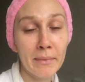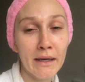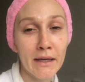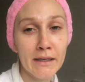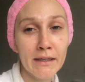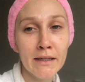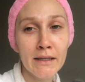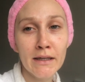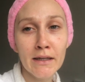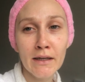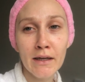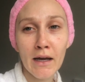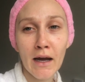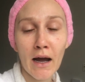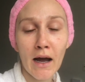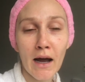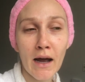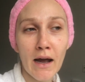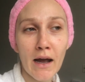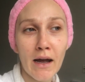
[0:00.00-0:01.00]
But
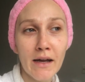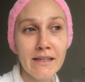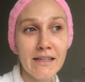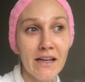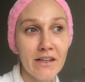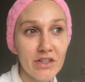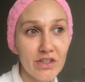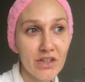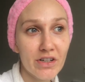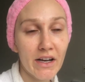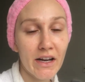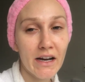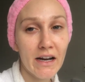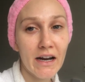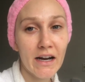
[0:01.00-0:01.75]
yesterday,